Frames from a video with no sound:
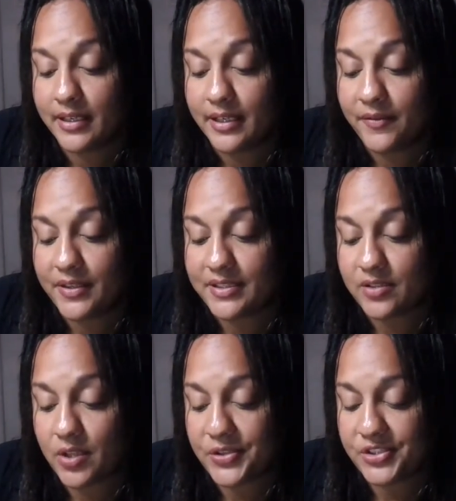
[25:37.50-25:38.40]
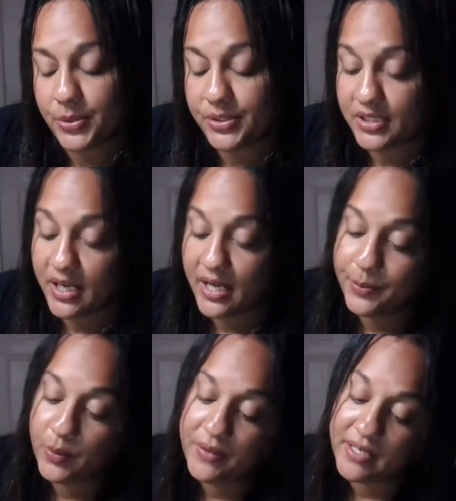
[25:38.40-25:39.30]
This is also a
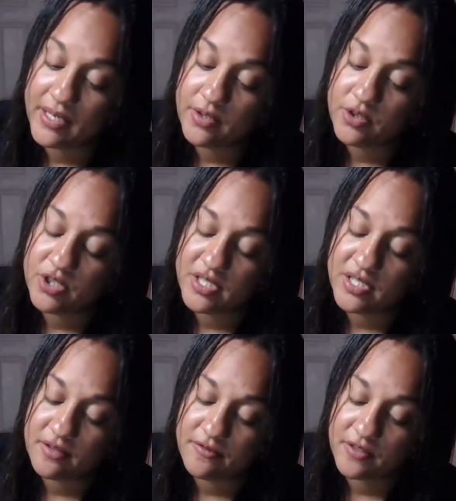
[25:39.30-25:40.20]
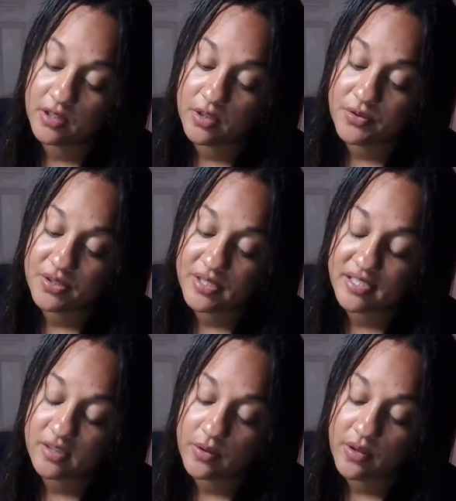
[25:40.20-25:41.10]
time when the energies of
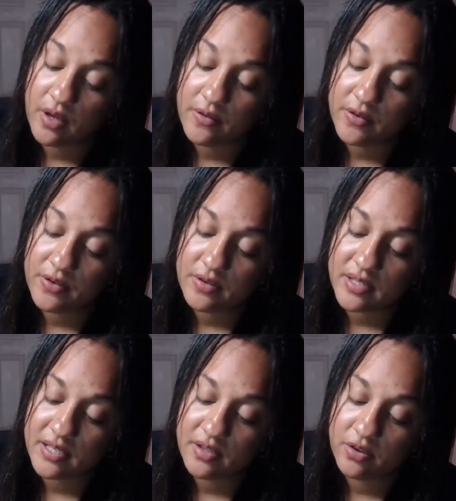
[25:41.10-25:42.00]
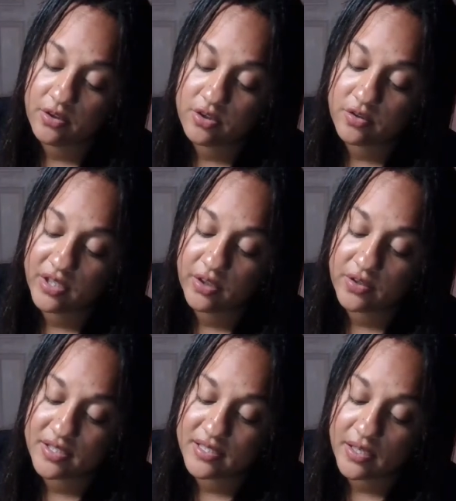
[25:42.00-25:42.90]
closeness with others and nurturing
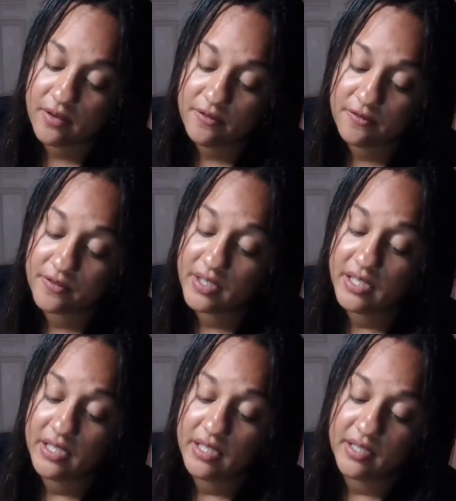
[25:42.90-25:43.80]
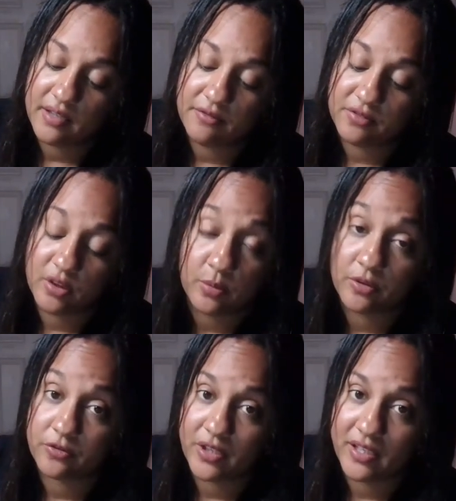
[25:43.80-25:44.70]
yourself can flow more
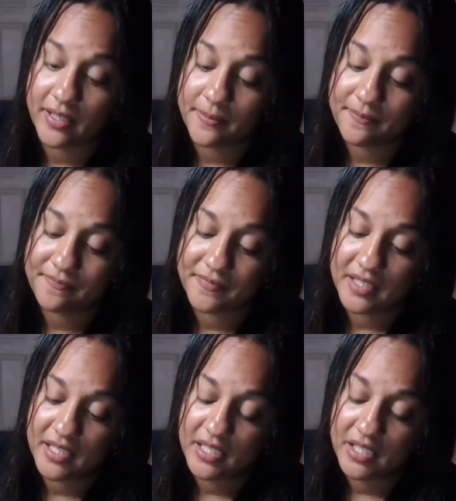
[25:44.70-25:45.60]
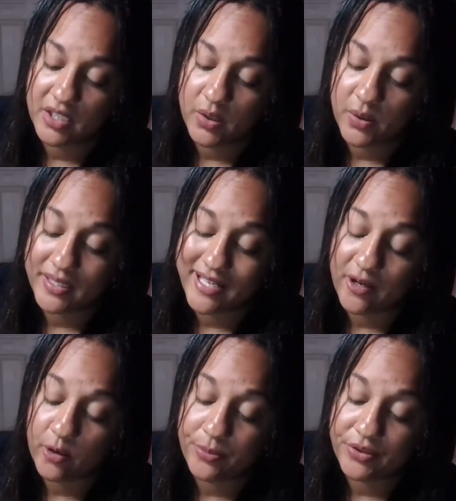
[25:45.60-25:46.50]
freely. You can
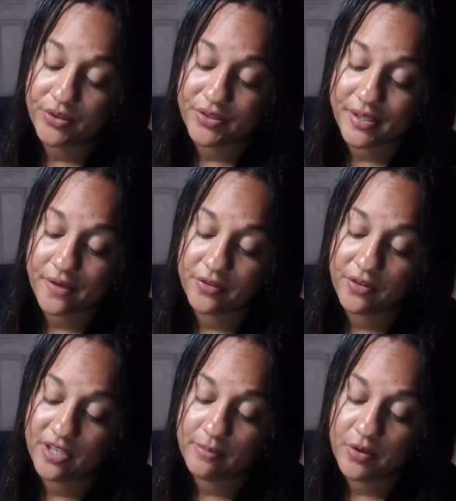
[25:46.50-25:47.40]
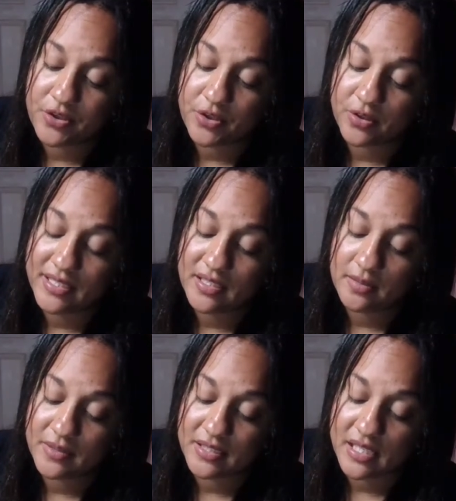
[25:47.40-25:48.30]
now open yourself to the emotional
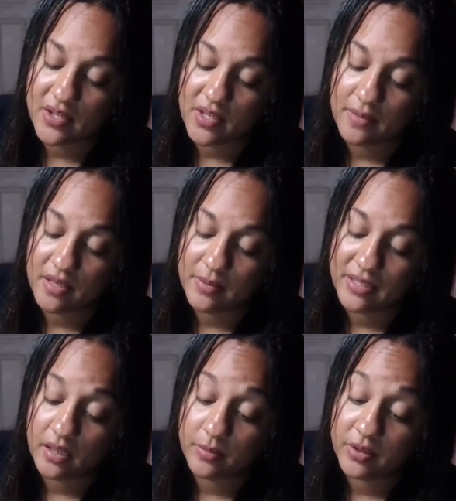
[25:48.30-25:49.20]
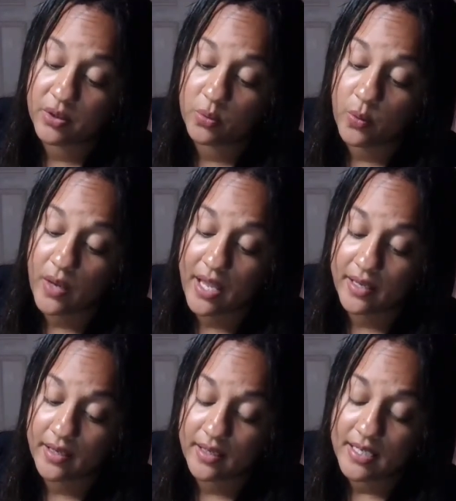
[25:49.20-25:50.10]
intimacy that may be coming your
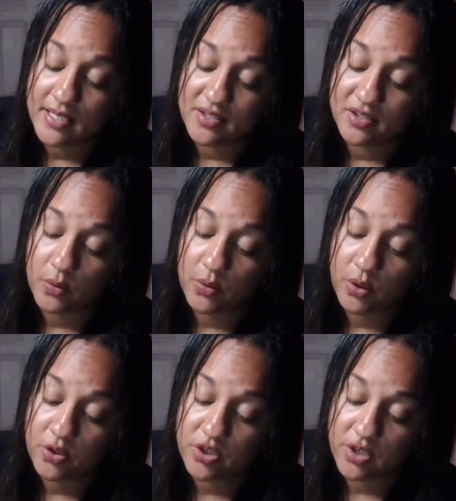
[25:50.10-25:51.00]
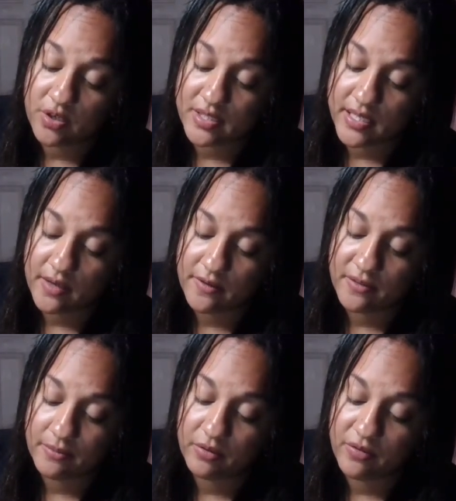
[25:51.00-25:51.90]
way, so nurture yourself
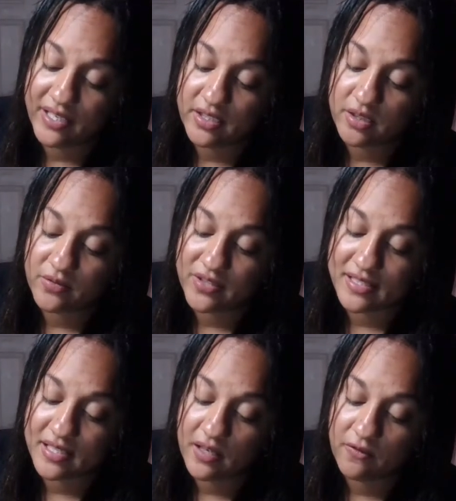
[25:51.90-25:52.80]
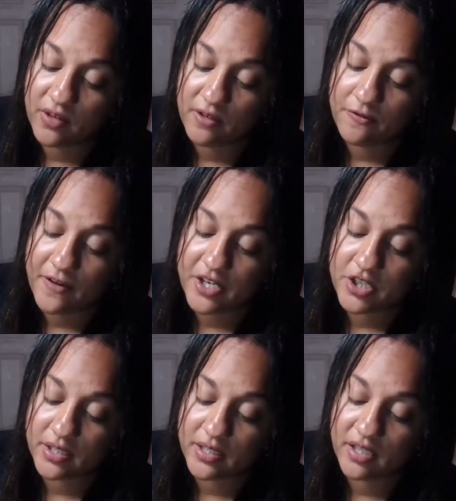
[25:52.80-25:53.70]
and be ready to receive the
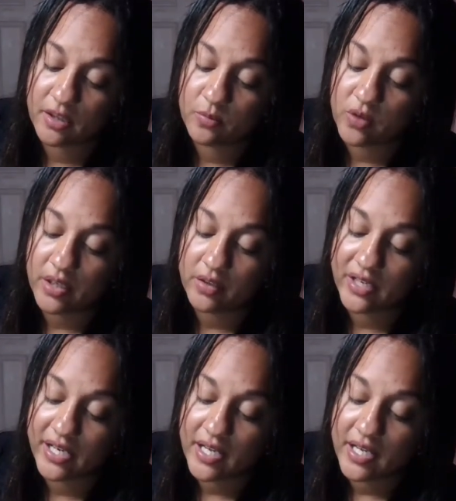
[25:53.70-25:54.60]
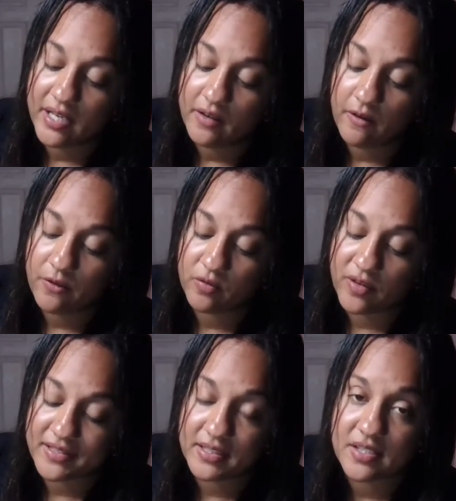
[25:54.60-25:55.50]
affection and camaraderie of the
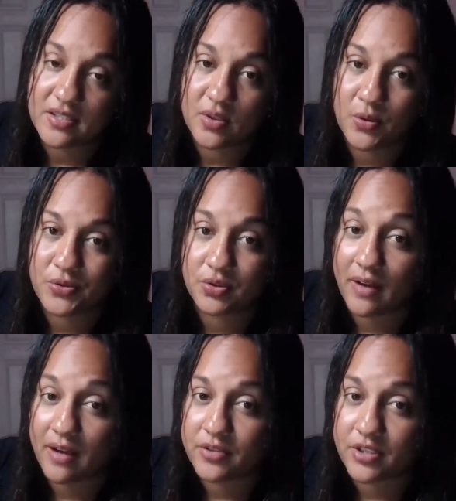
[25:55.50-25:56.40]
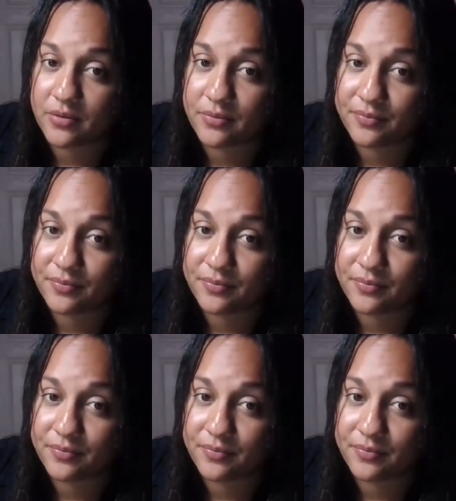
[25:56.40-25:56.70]
resonant souls around you.